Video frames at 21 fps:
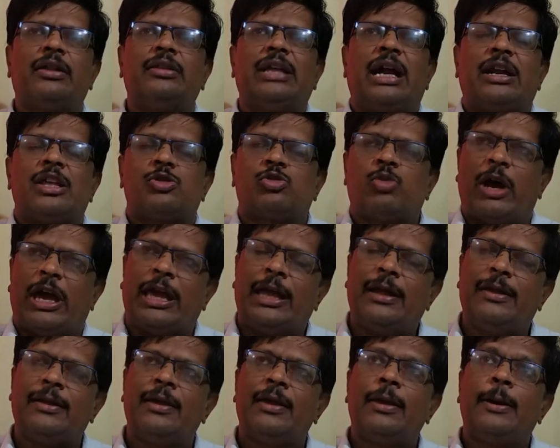That is
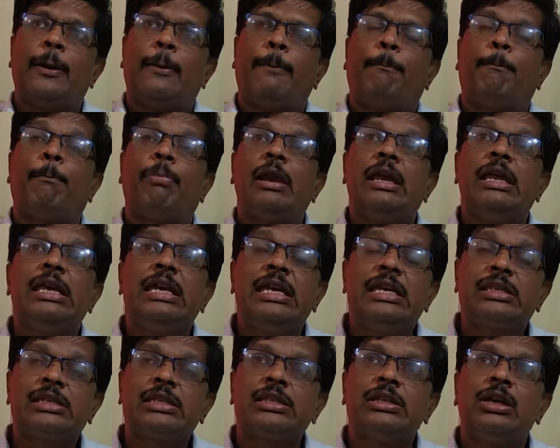why,
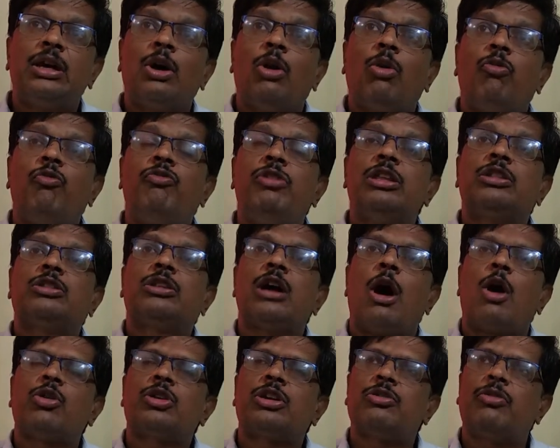please,
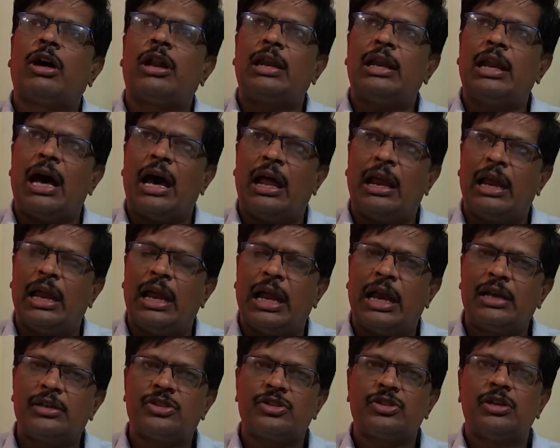without your
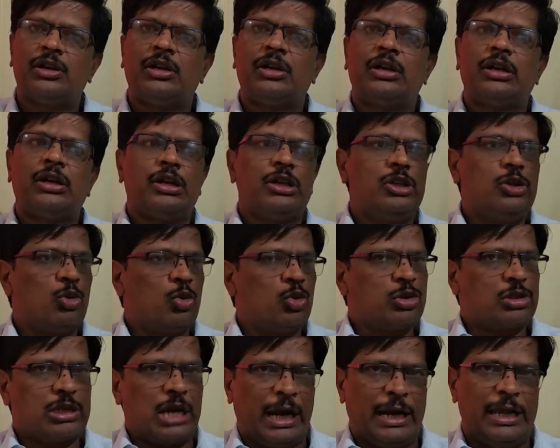knowledge,
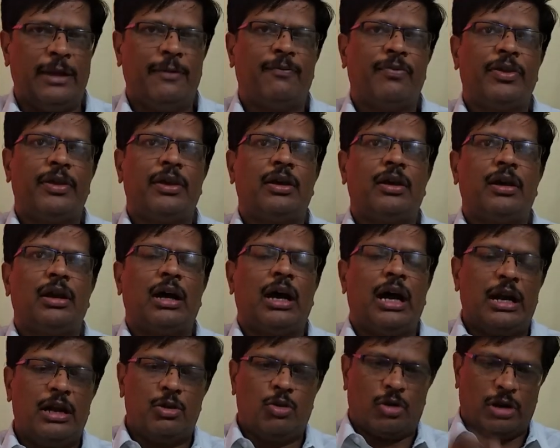you study
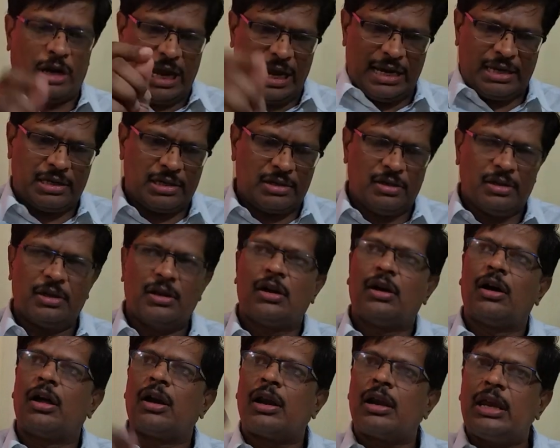and you write,
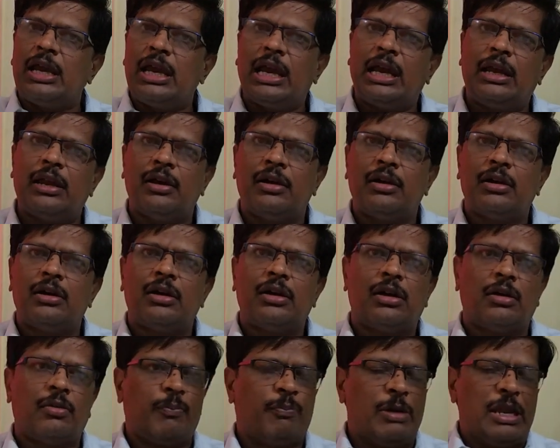read.
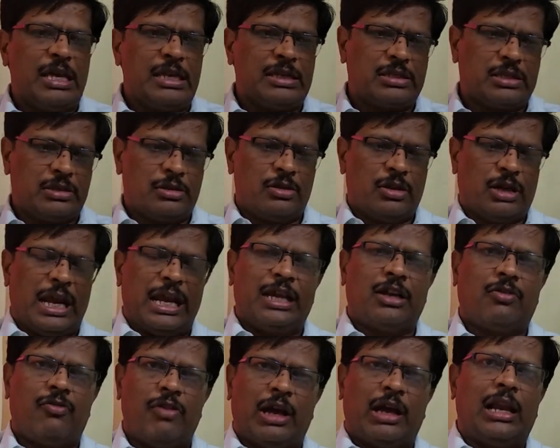Please
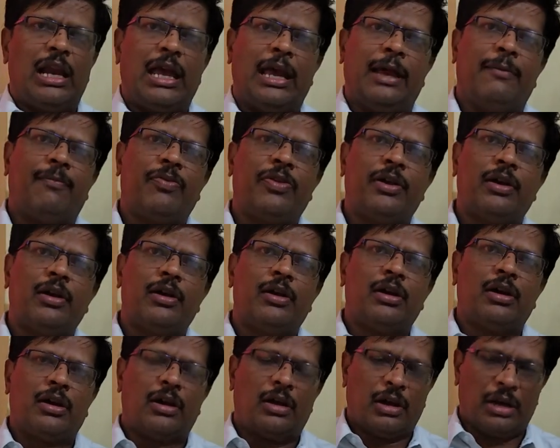write quickly,
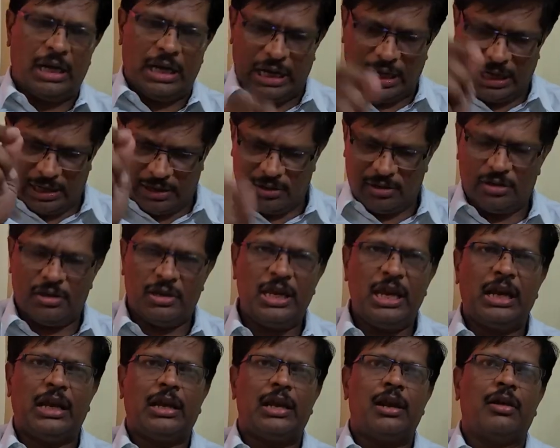
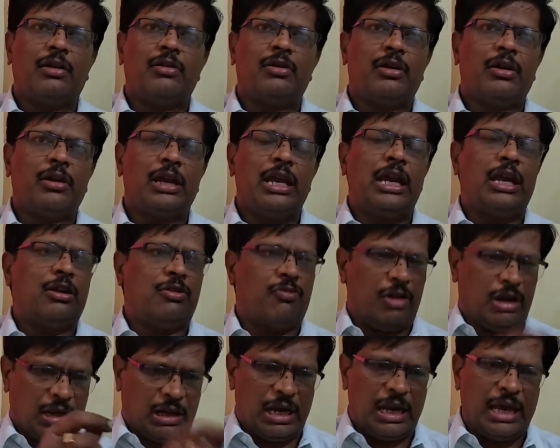read
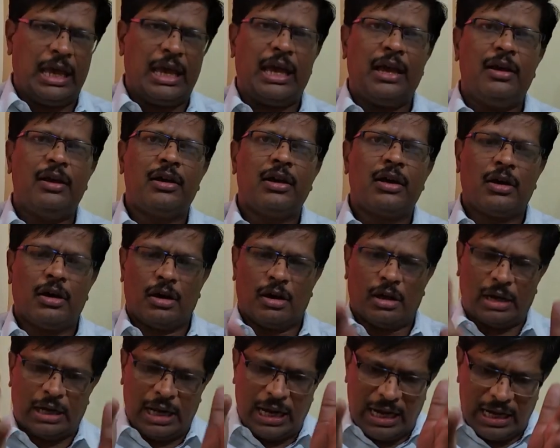quickly,
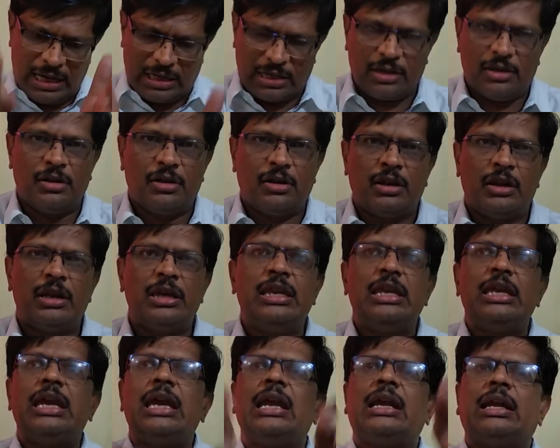write
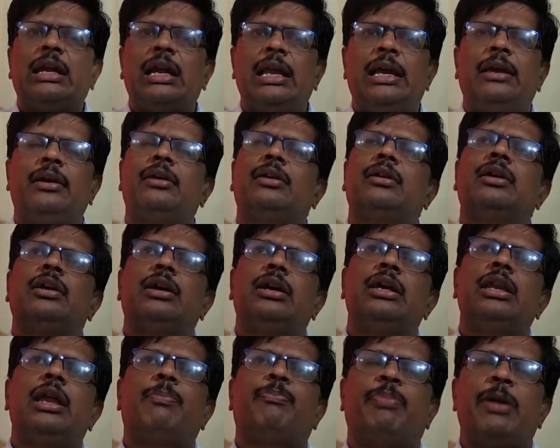neatly
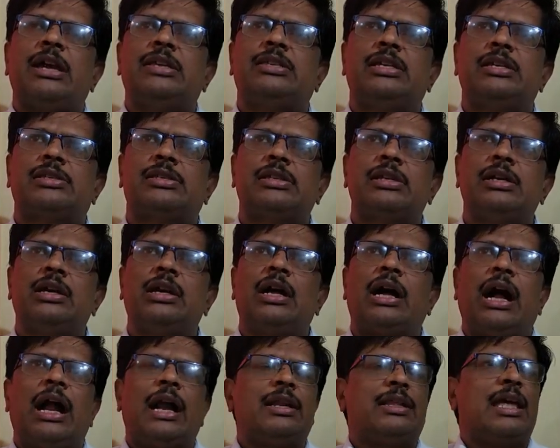in a pages,
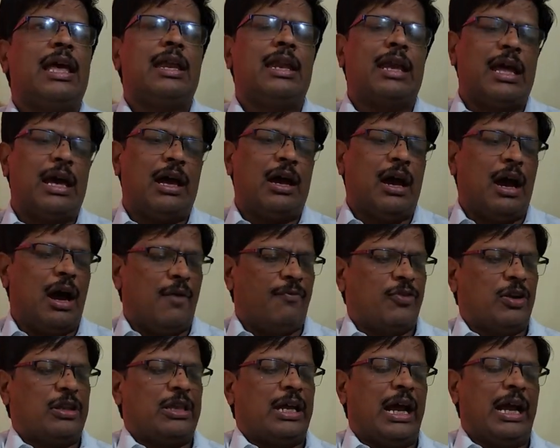and then
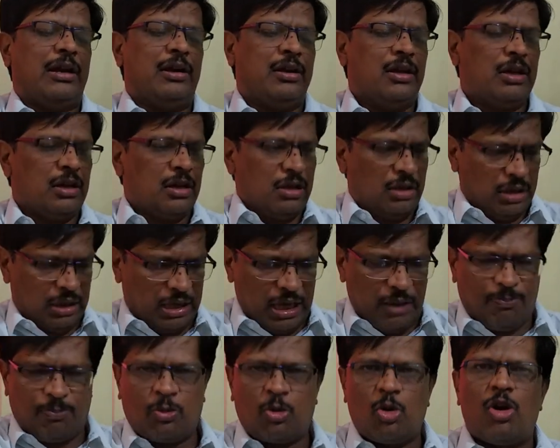after that
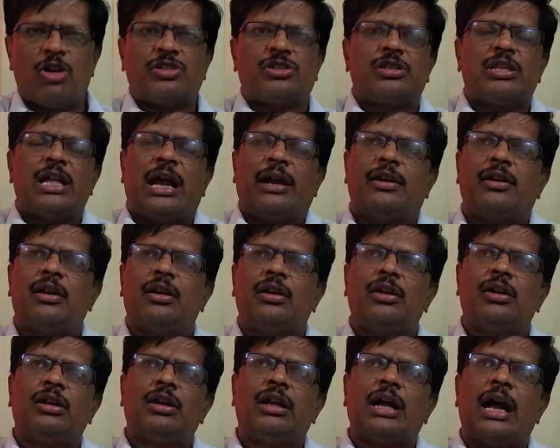keep close
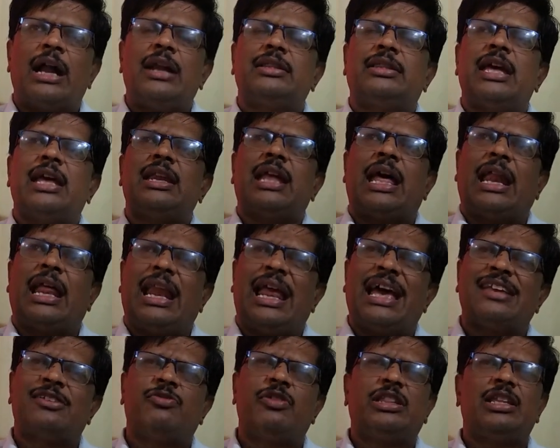that, and then
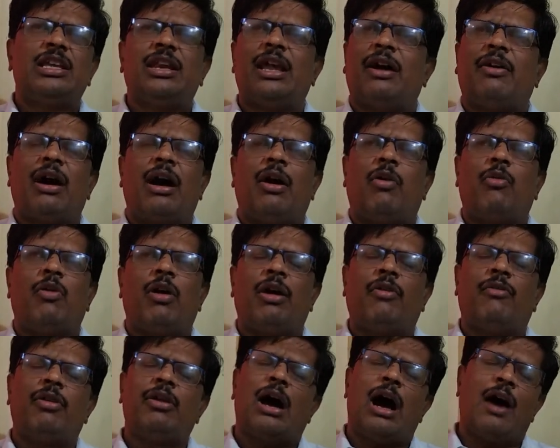analyze within
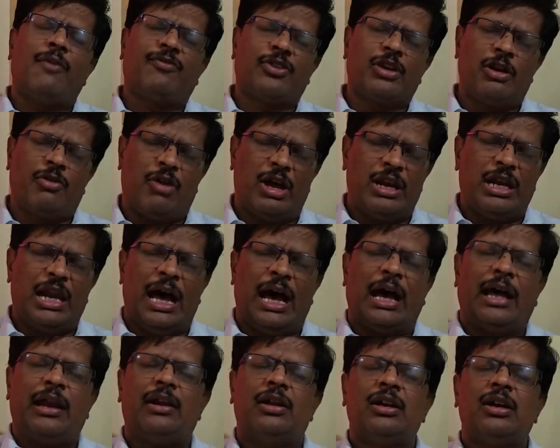after 1
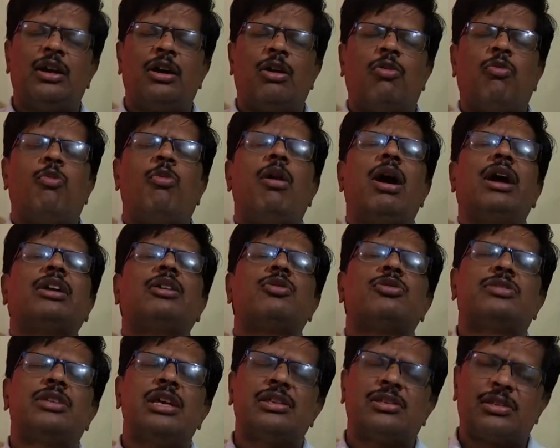hour what
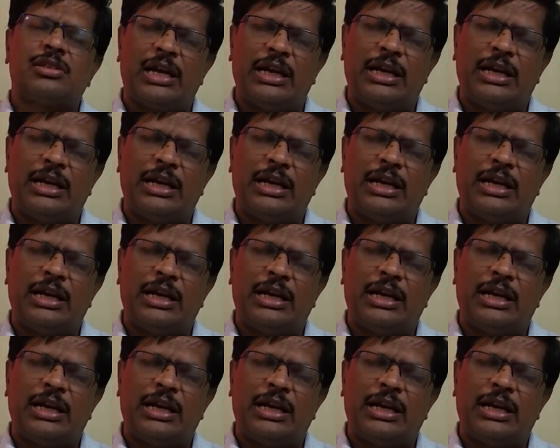you just